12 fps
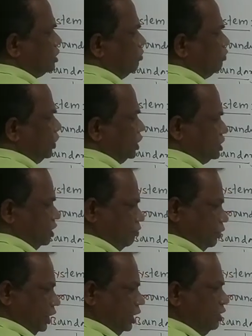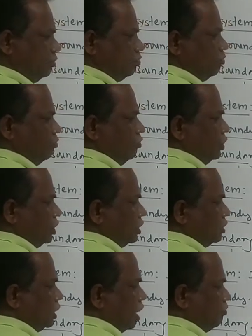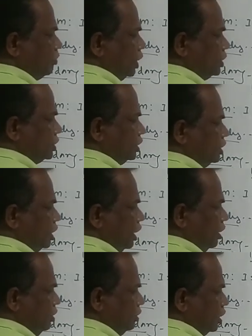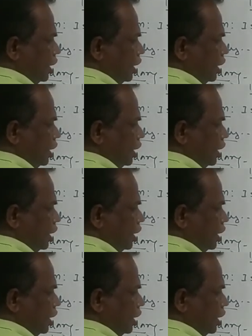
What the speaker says: some pressure P, temperature T,